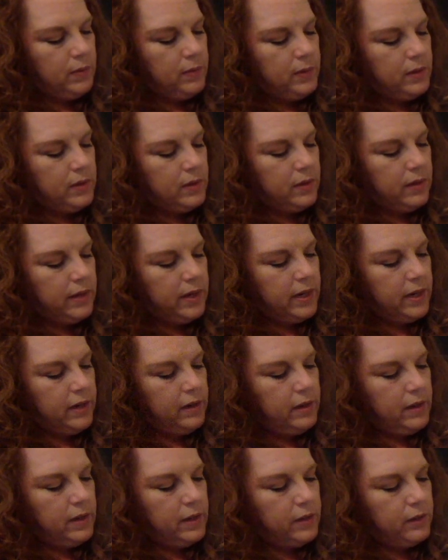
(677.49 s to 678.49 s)
would start
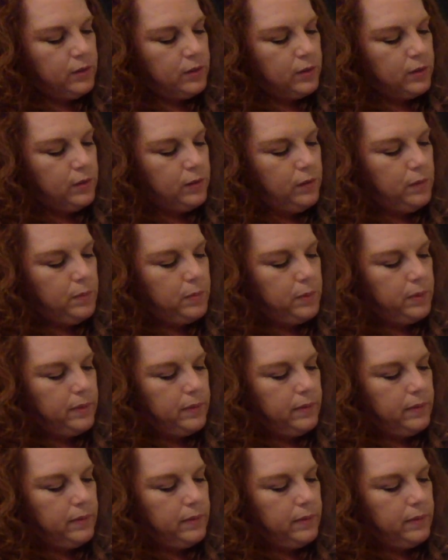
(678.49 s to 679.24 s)
here and scoop,